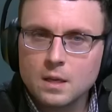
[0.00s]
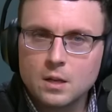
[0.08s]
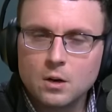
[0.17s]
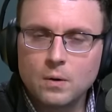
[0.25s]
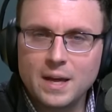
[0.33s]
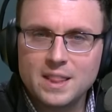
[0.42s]
You
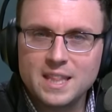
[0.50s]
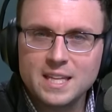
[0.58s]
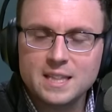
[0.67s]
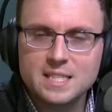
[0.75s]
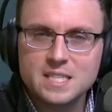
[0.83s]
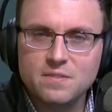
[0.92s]
know, I
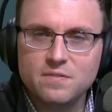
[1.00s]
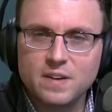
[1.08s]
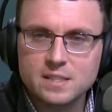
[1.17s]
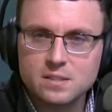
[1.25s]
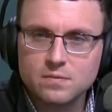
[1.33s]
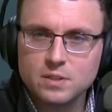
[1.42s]
think
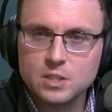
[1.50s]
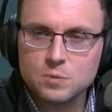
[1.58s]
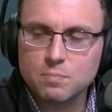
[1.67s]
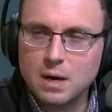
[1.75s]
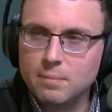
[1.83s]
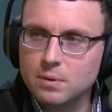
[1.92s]
defensively is
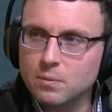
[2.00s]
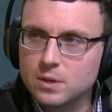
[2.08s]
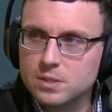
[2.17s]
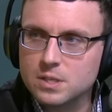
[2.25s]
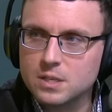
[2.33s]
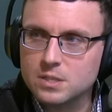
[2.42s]
probably where
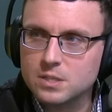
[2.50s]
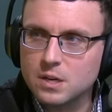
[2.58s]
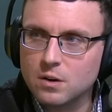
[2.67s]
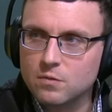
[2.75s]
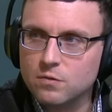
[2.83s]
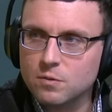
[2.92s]
it's going to
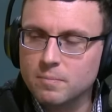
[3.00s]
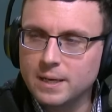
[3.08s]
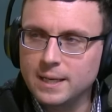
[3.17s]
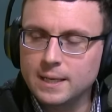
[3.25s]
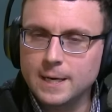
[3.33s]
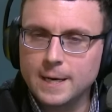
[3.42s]
start for
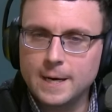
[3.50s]
me.